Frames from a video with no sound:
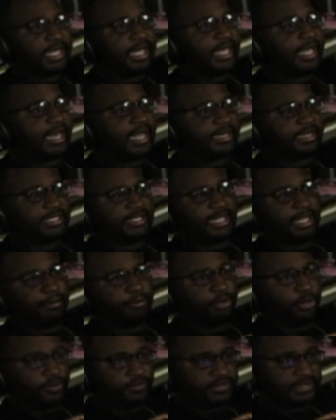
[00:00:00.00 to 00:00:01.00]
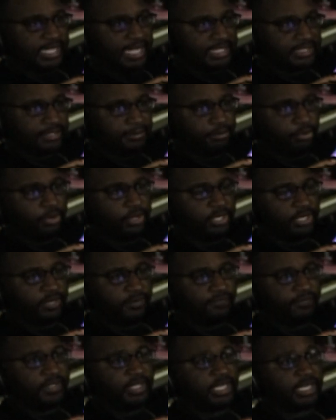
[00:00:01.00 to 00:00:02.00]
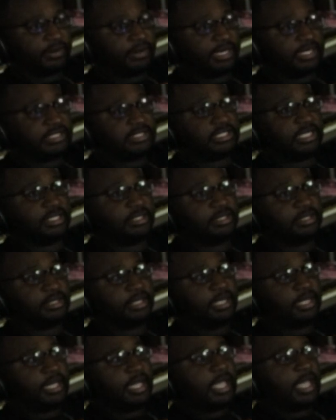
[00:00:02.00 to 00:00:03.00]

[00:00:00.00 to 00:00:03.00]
And I think that both sides are pointing the finger at each other.